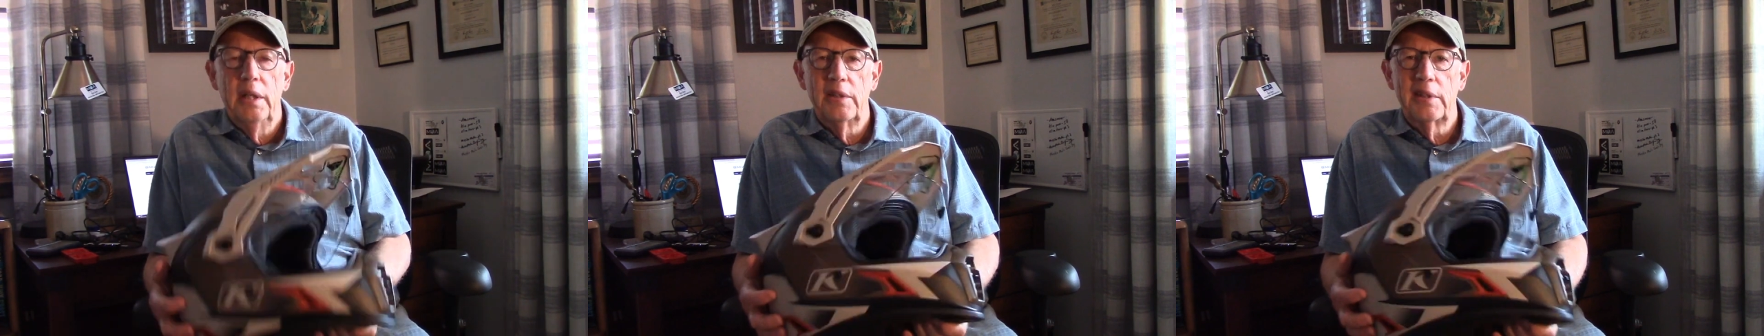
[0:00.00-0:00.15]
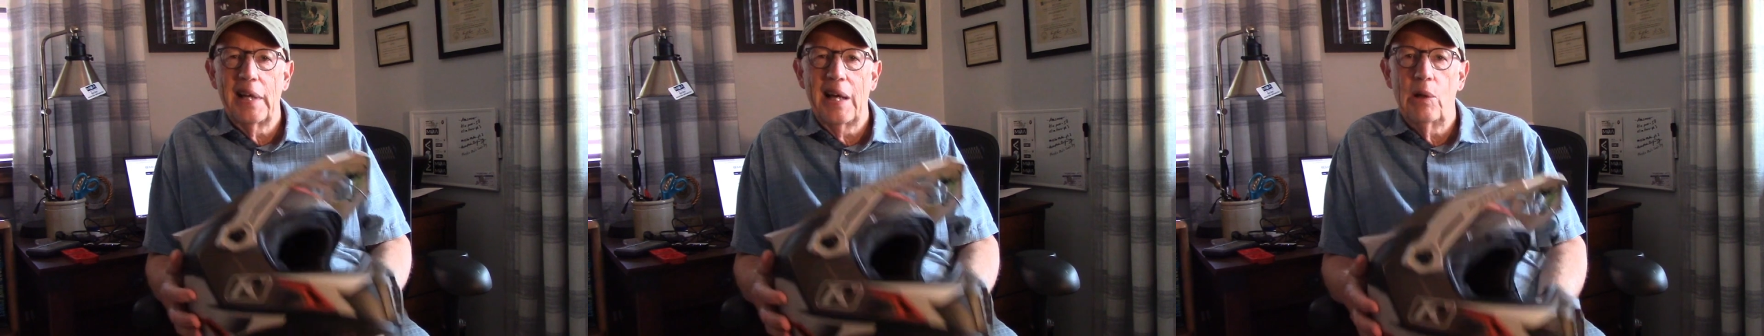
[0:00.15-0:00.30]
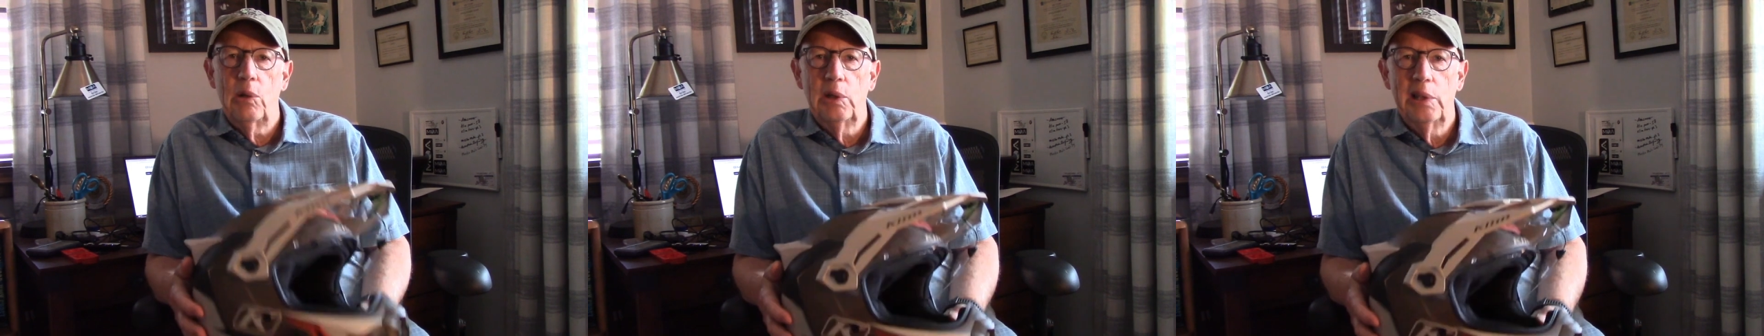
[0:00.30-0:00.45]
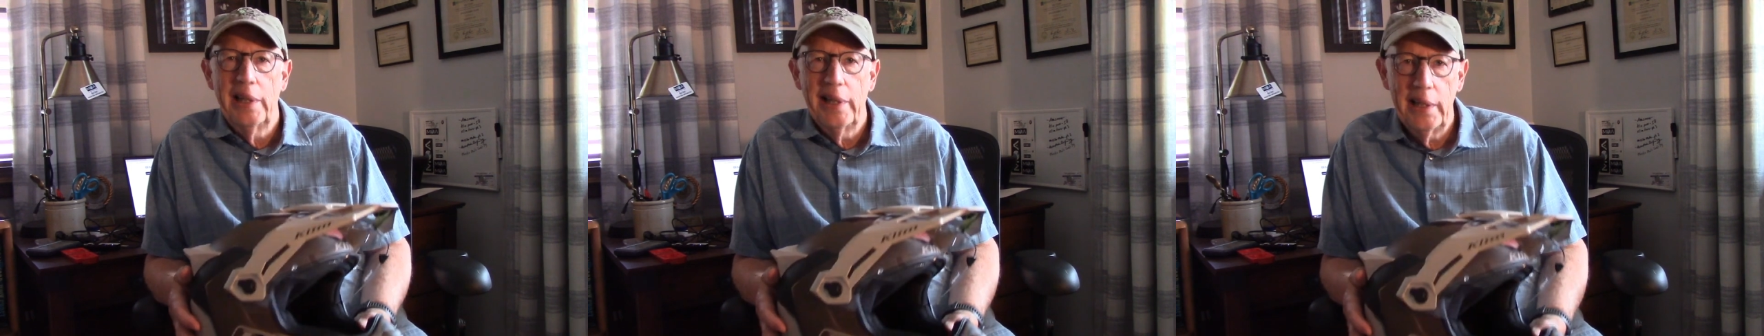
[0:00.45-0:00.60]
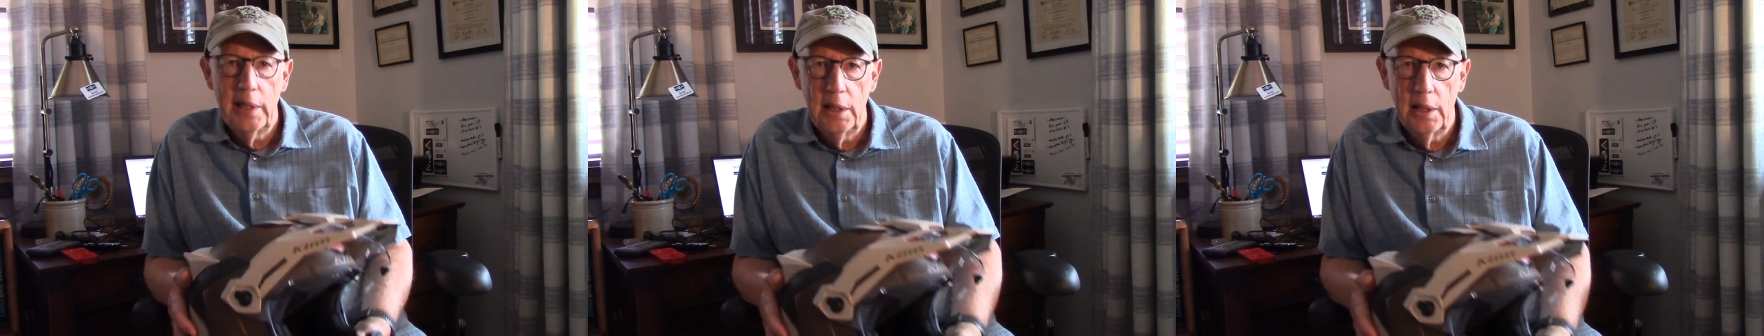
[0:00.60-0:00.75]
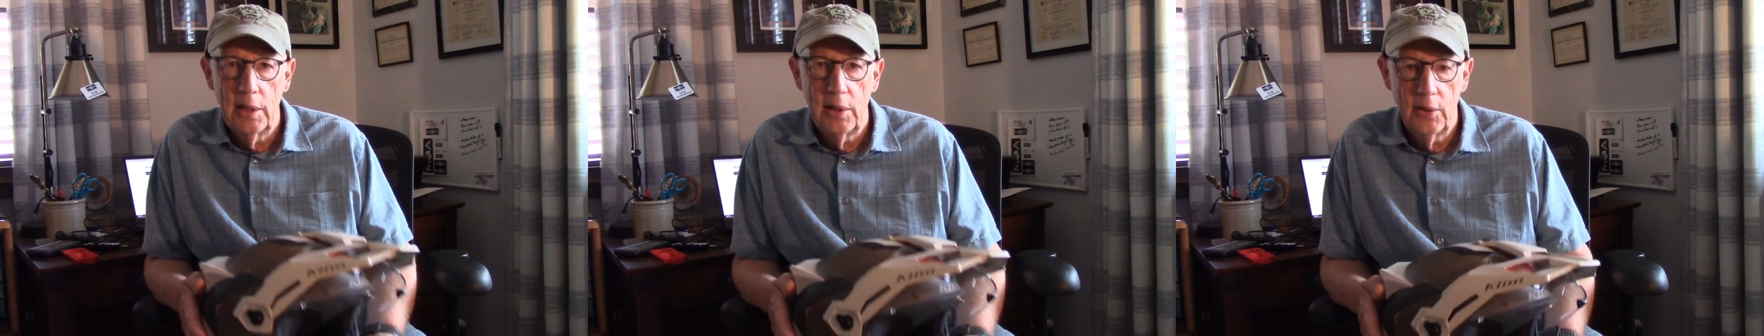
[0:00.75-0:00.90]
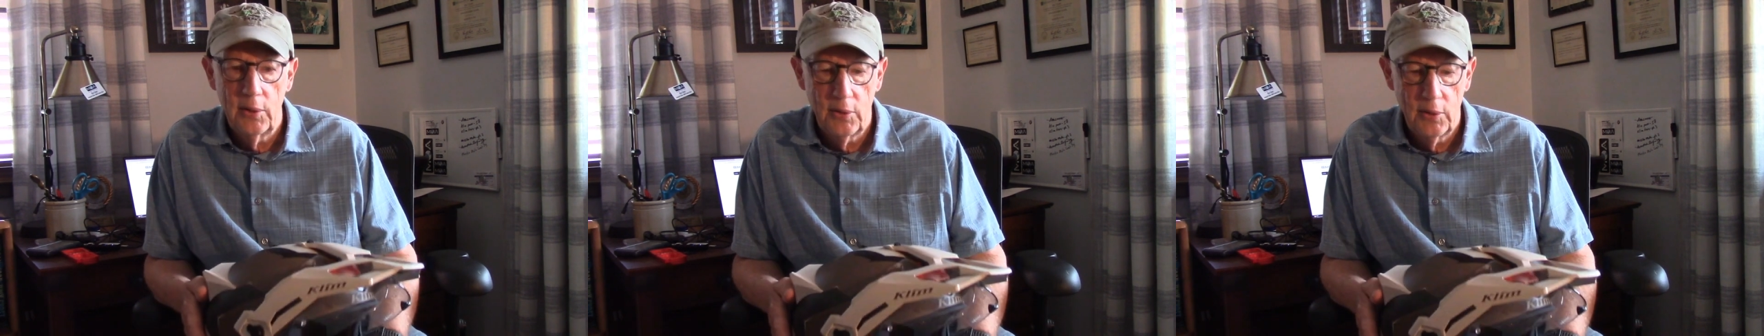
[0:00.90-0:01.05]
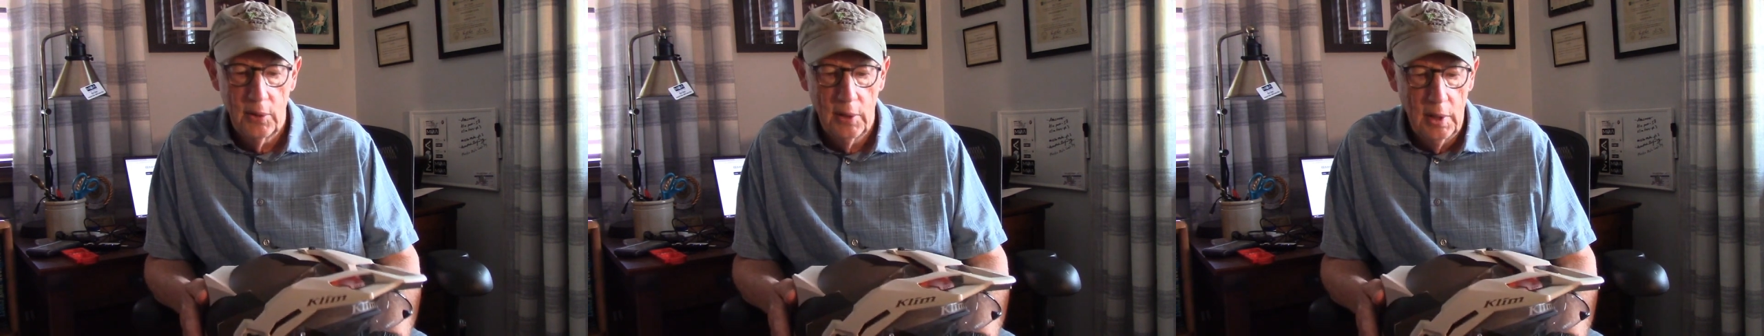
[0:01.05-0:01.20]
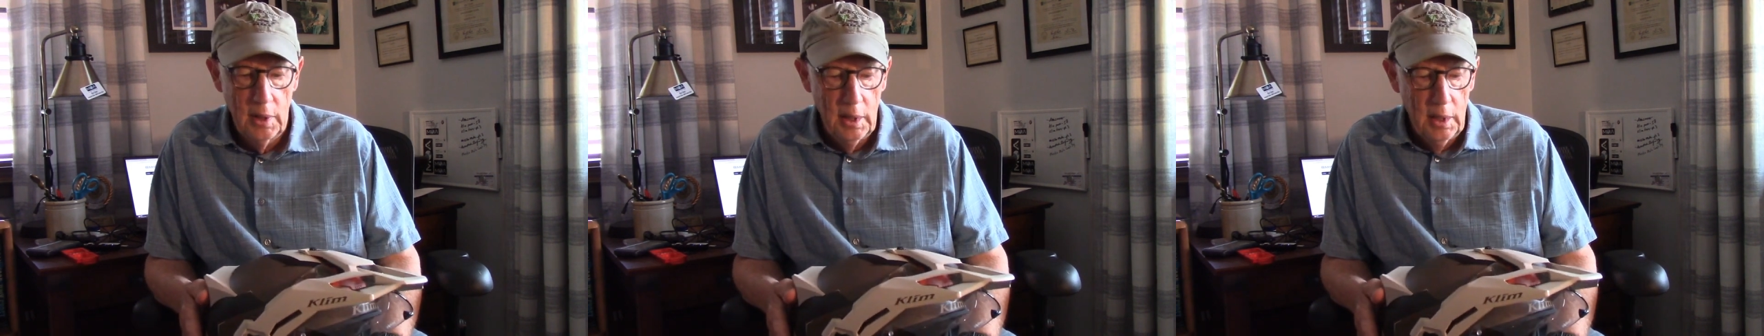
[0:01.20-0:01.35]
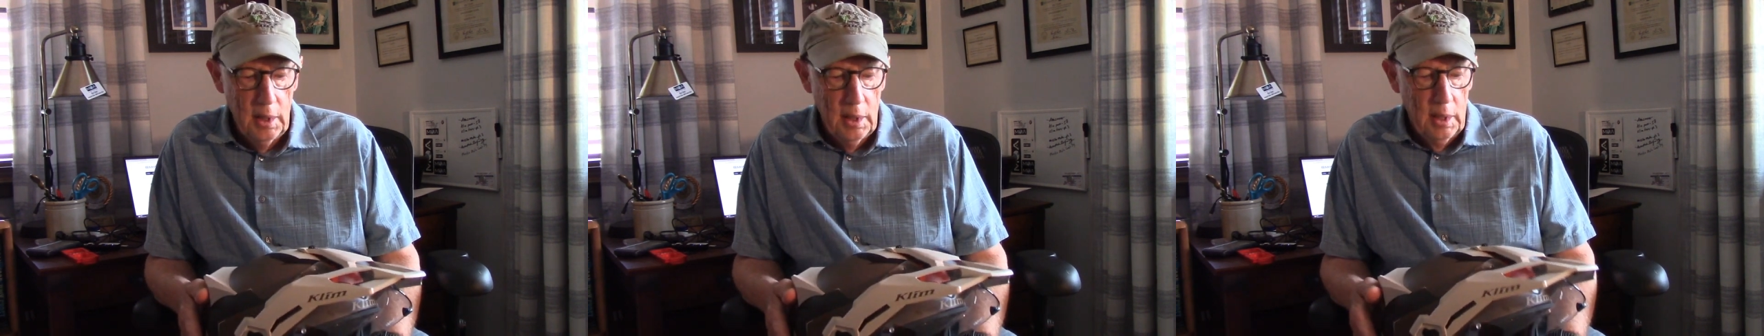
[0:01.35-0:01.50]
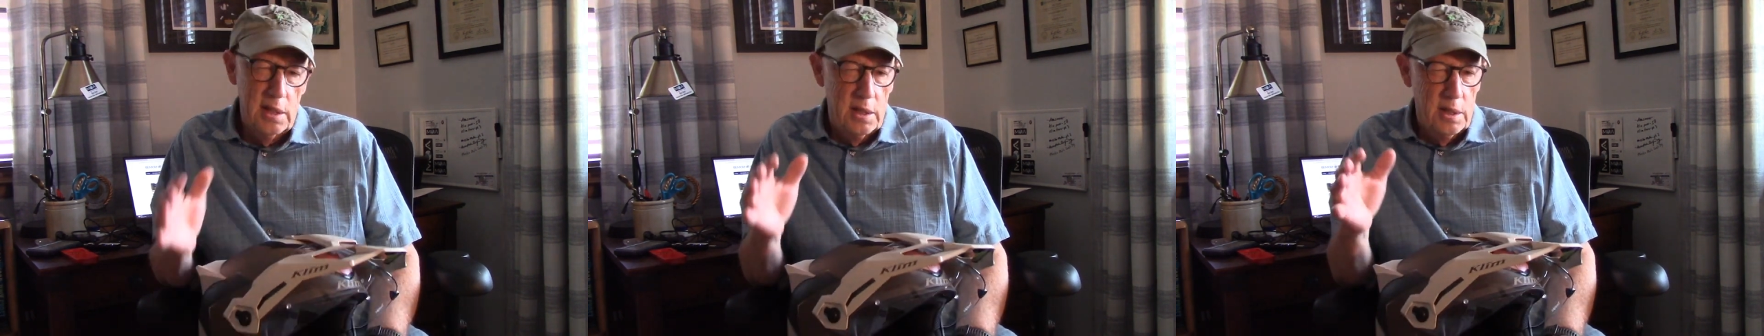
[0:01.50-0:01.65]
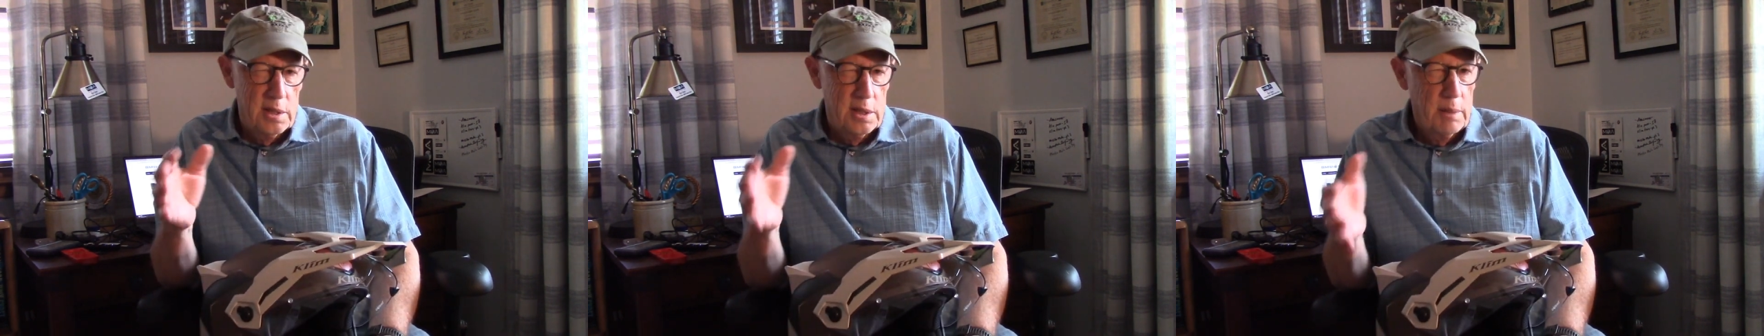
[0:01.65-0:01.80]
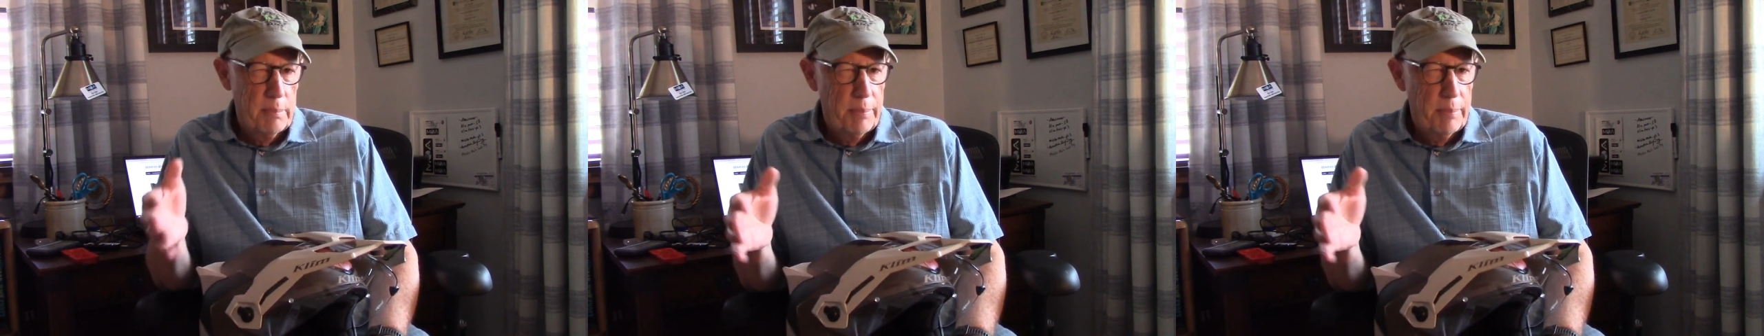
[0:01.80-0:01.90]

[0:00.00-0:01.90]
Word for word: is how light it is. It's